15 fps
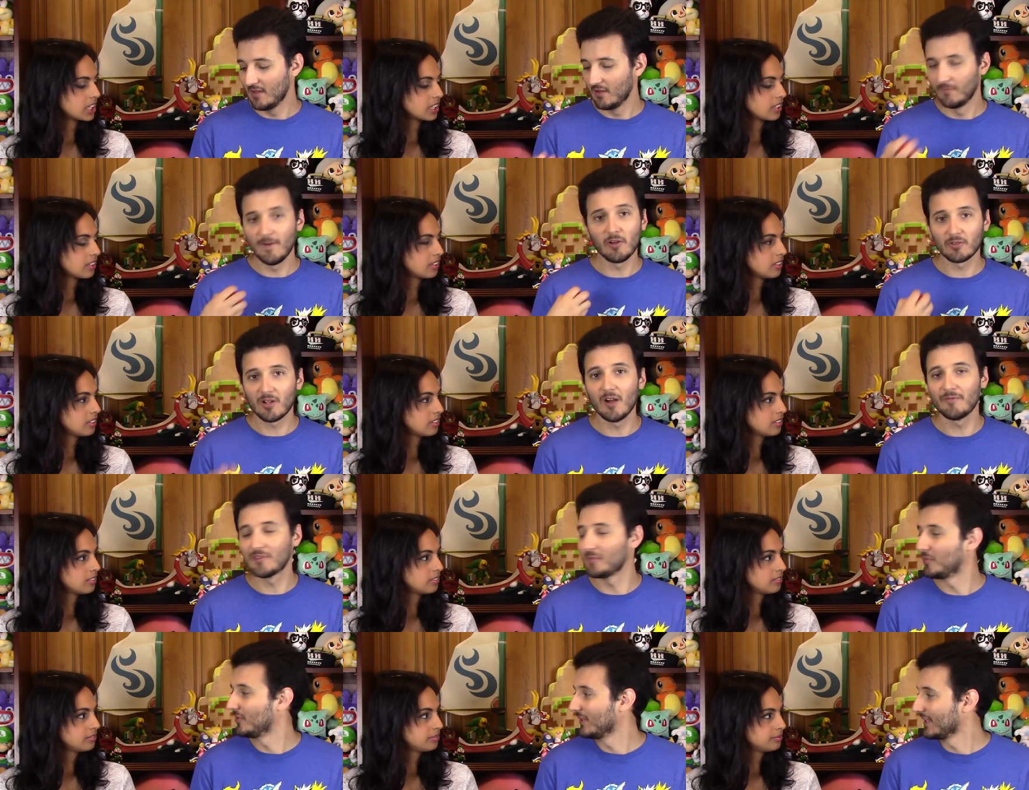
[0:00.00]
Speaker 1: felt
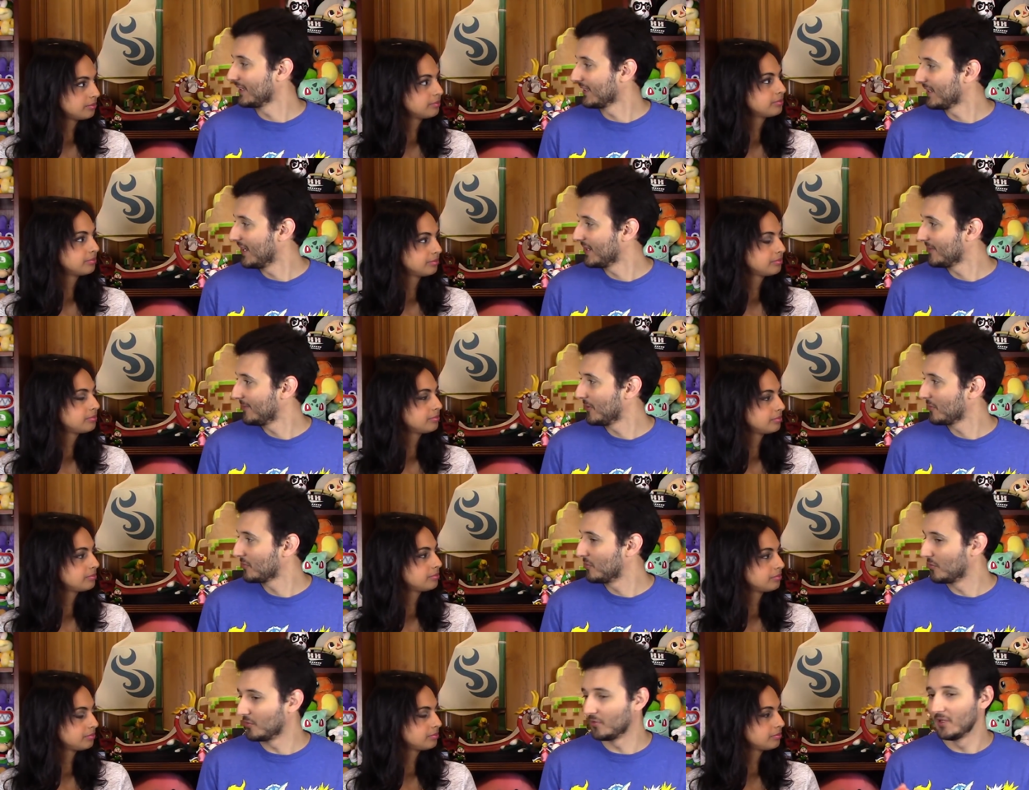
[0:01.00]
comfortable. Like it kind of felt
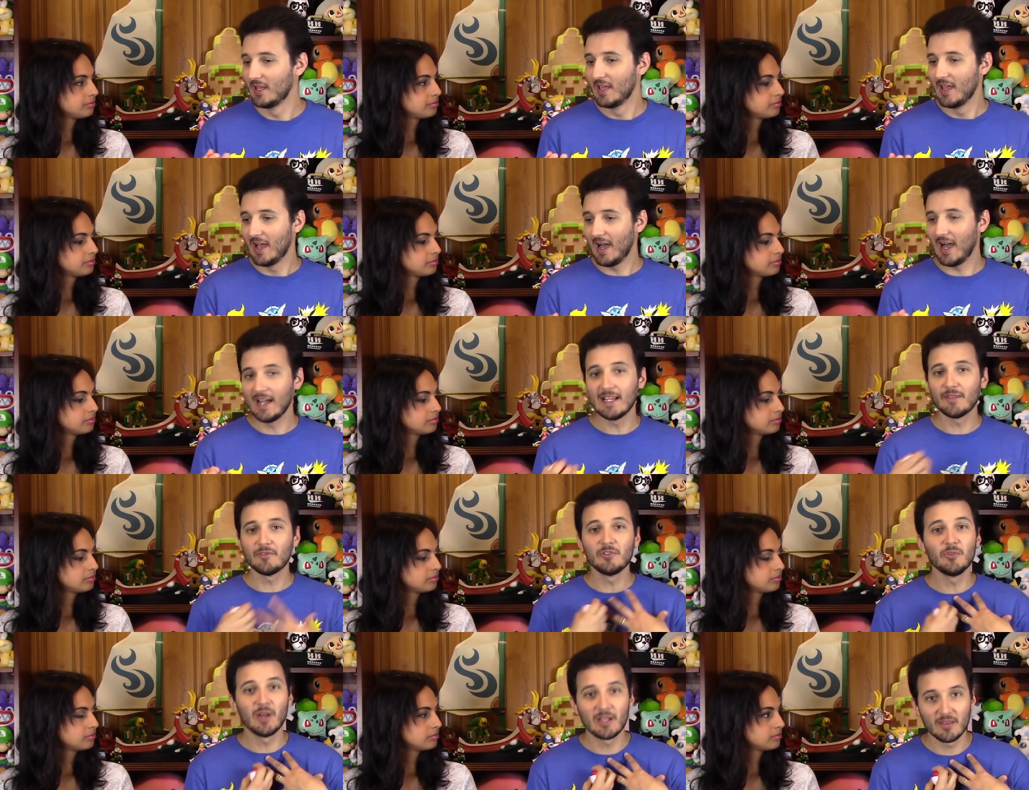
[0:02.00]
cool. I never
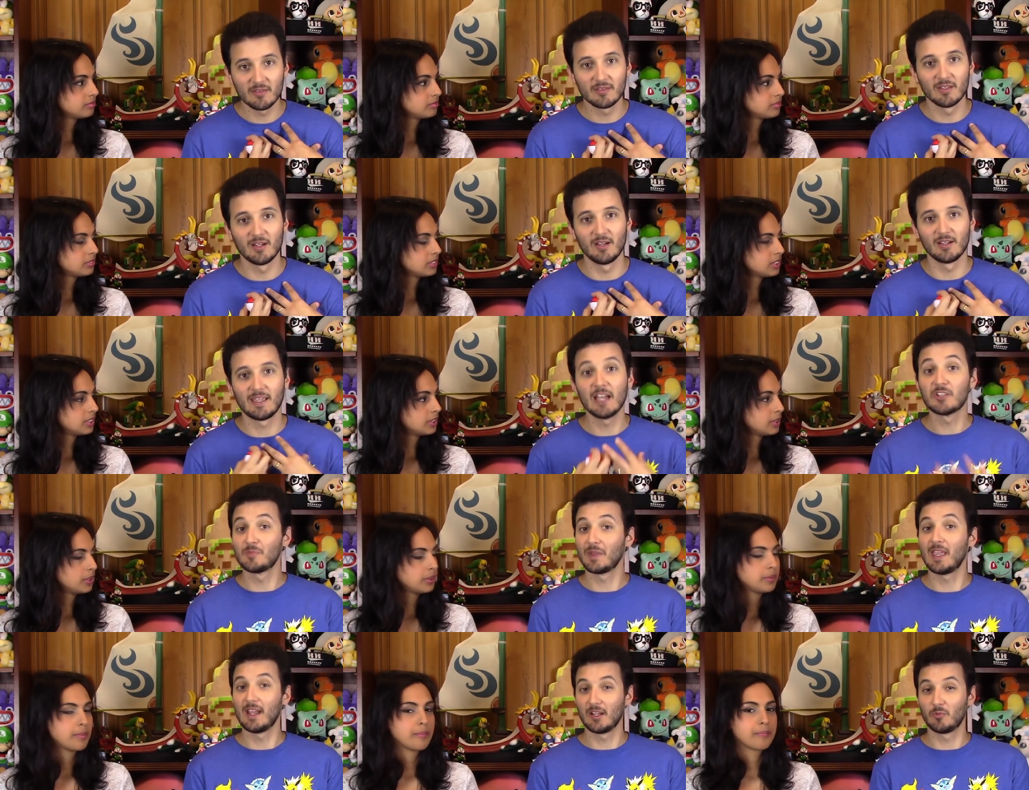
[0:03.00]
knew how the, the, catch
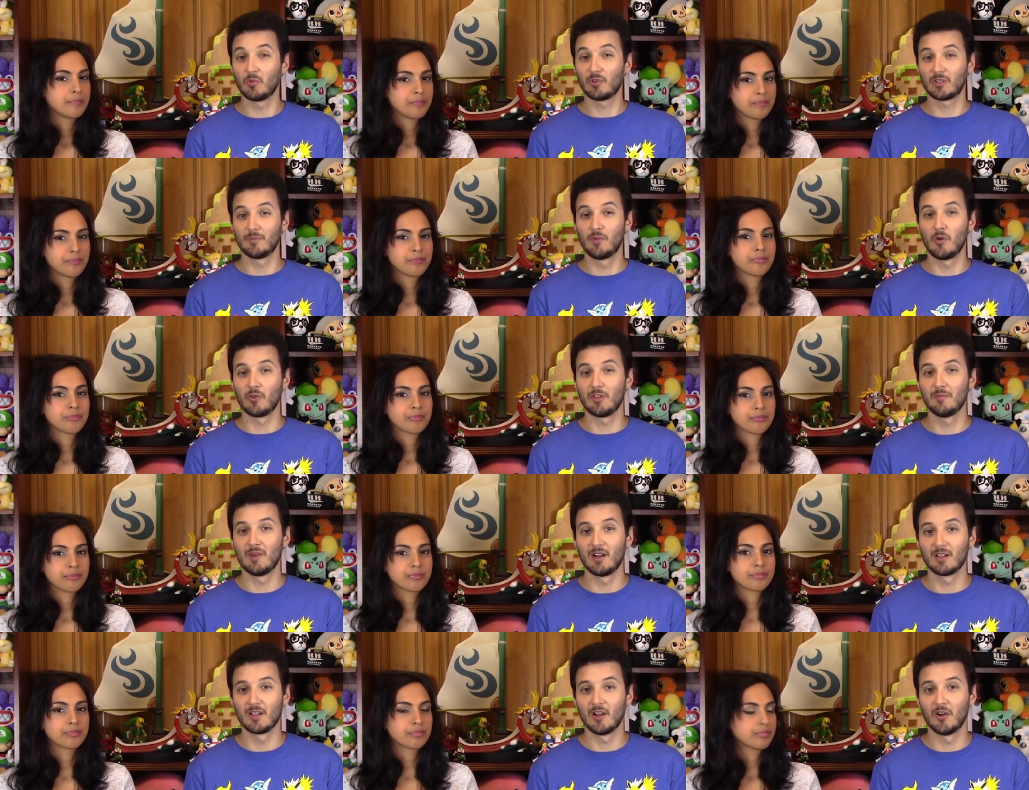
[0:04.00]
mechanic worked in
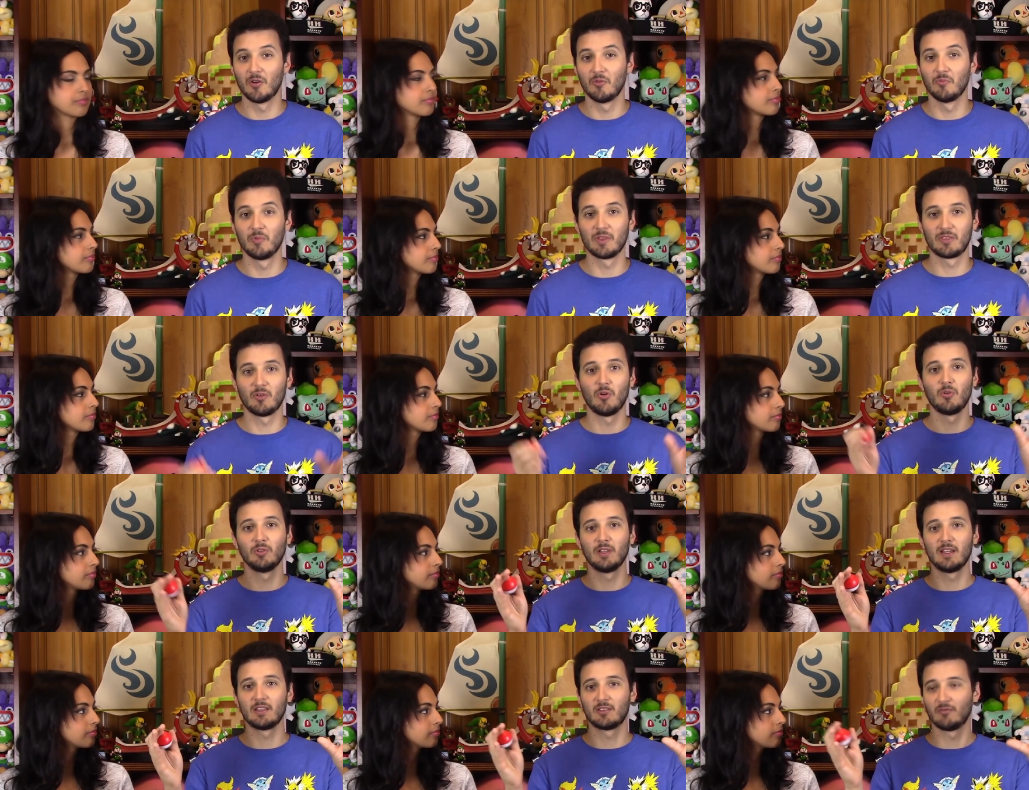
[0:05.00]
Pokemon Go with the whole
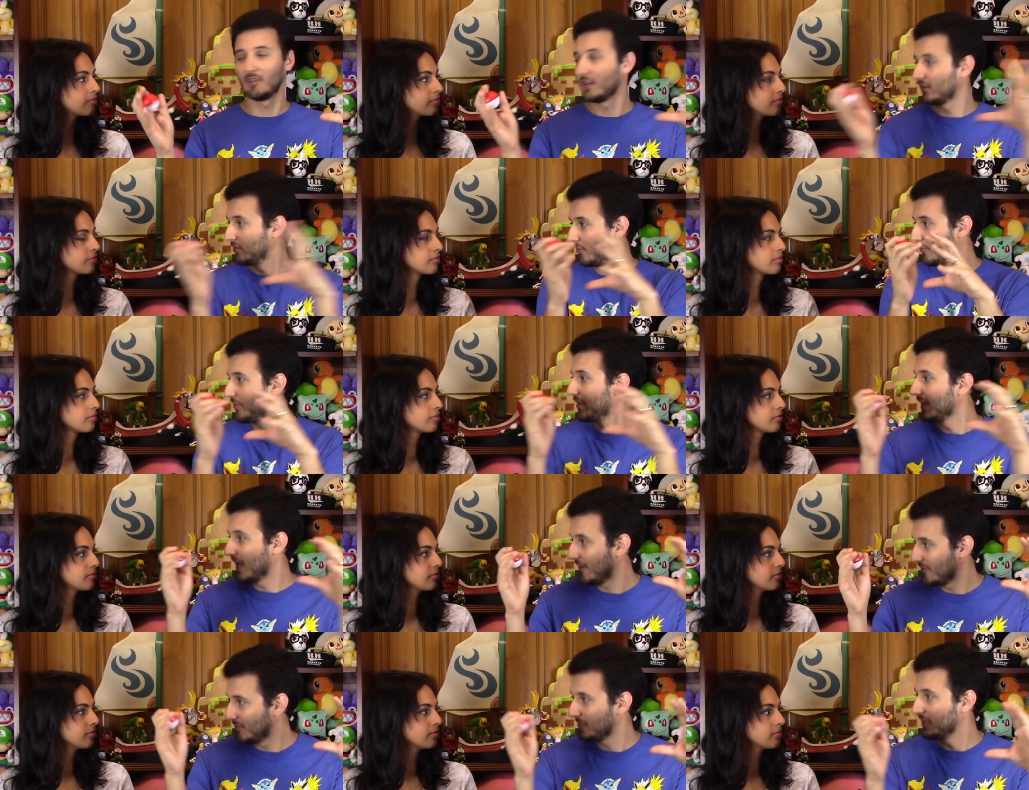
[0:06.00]
like the reticule thing
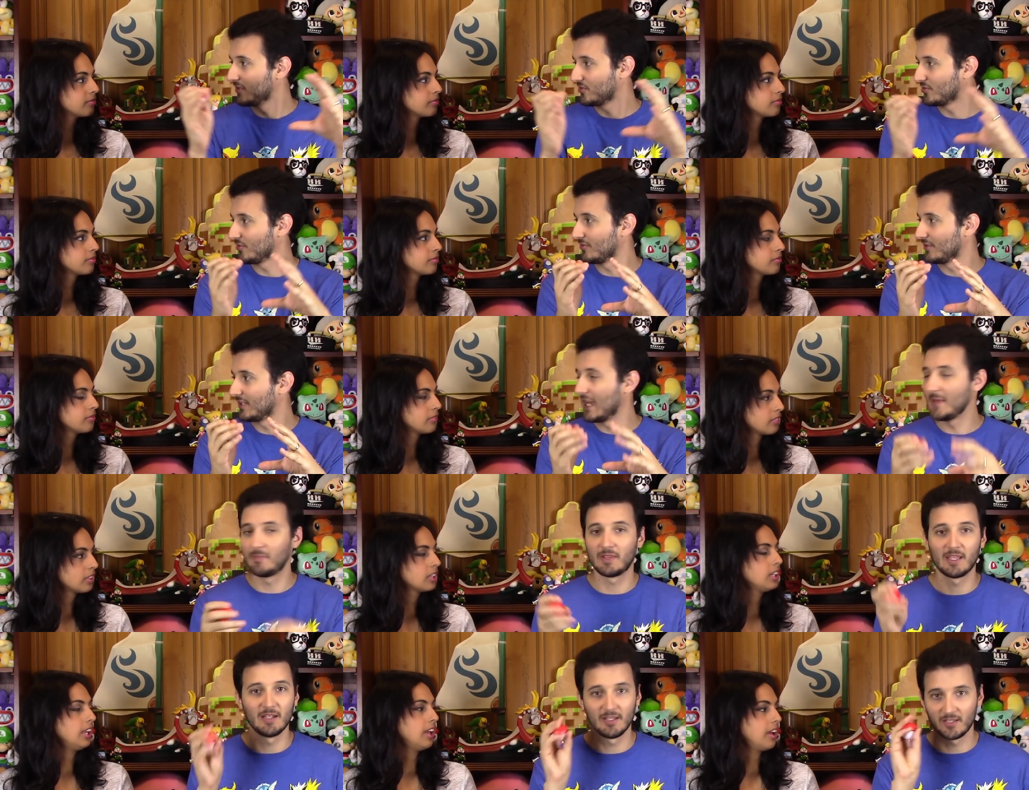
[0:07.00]
having to be a certain type to
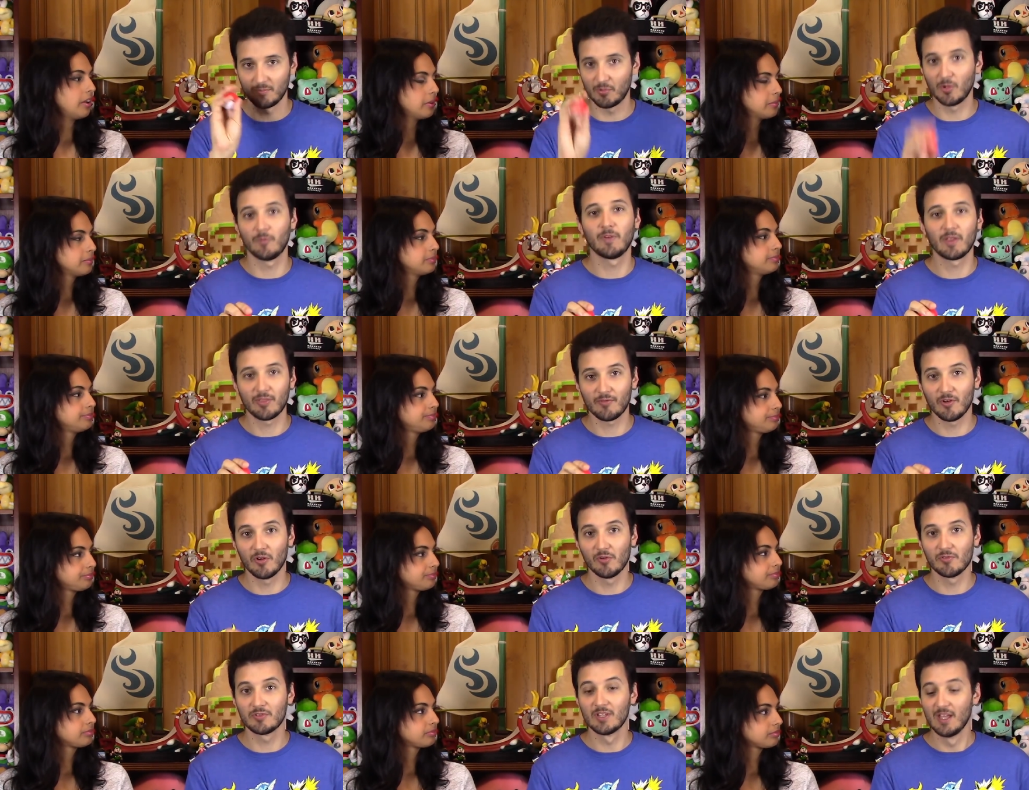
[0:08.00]
get yeah. like, the perfect
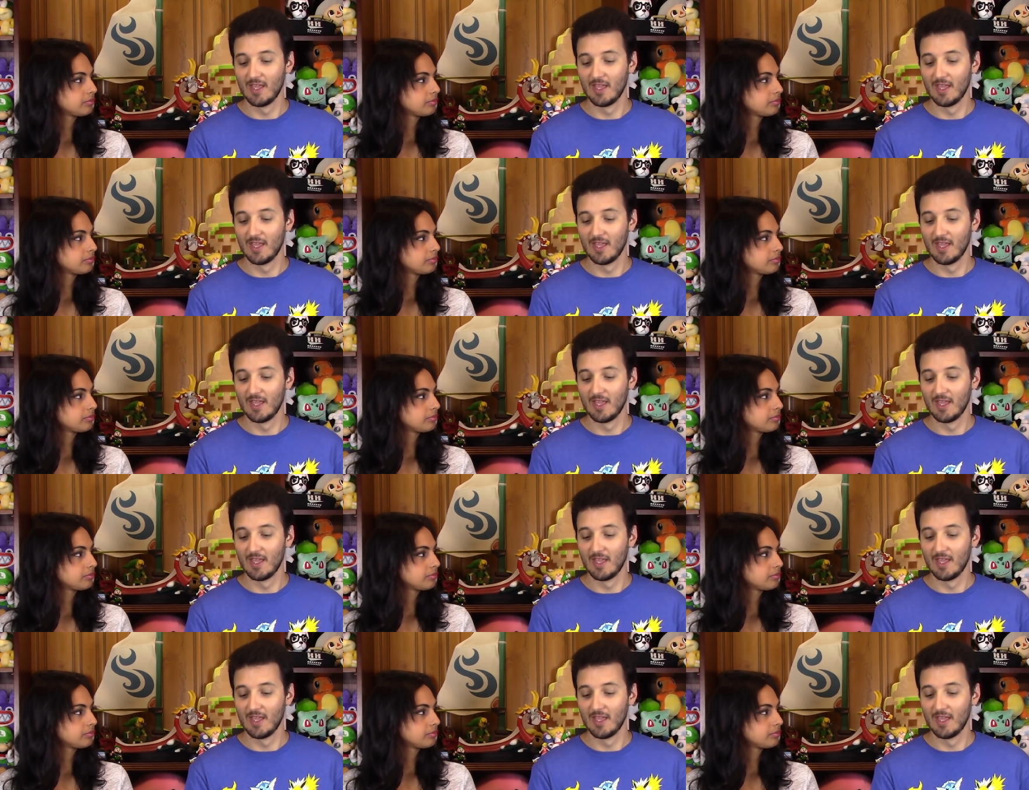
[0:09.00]
throws.